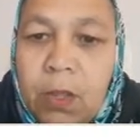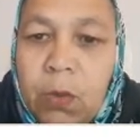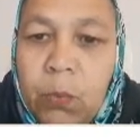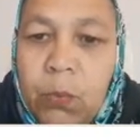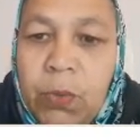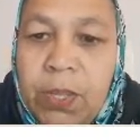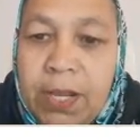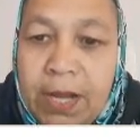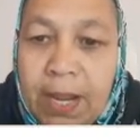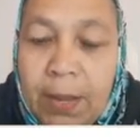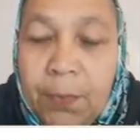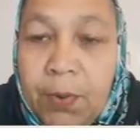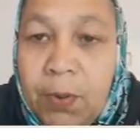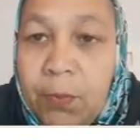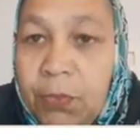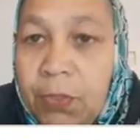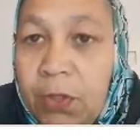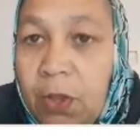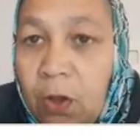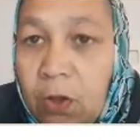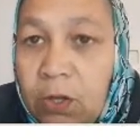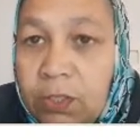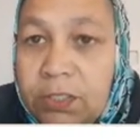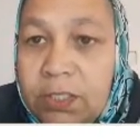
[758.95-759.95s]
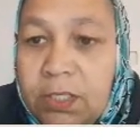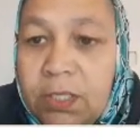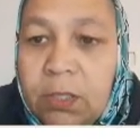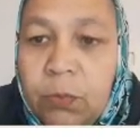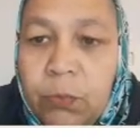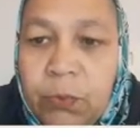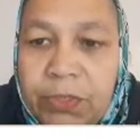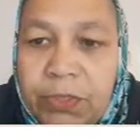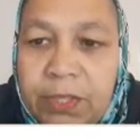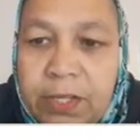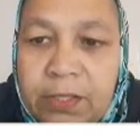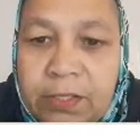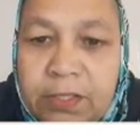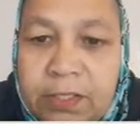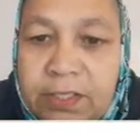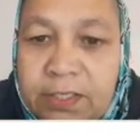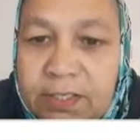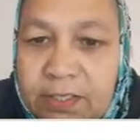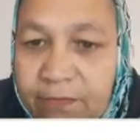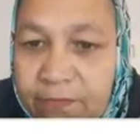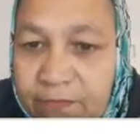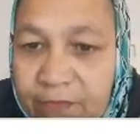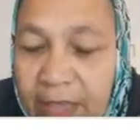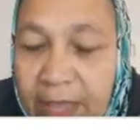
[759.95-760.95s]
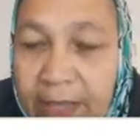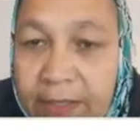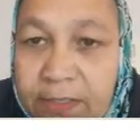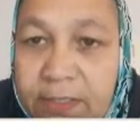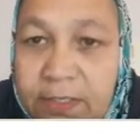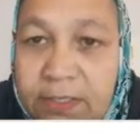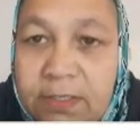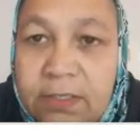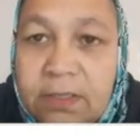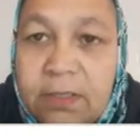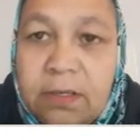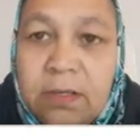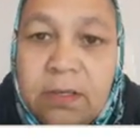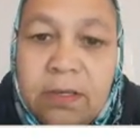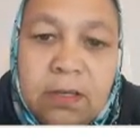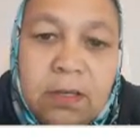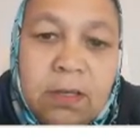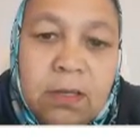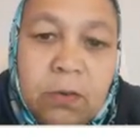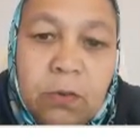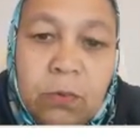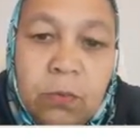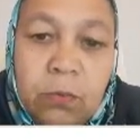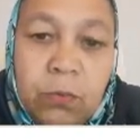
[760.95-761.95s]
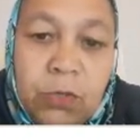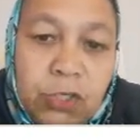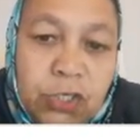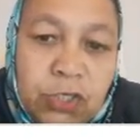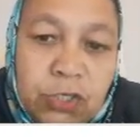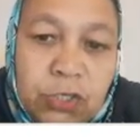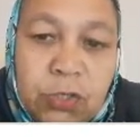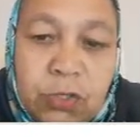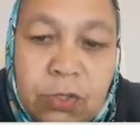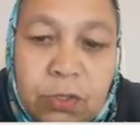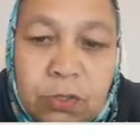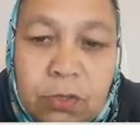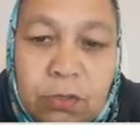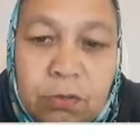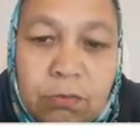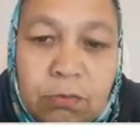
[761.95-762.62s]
We wrap up the article with interesting facts, which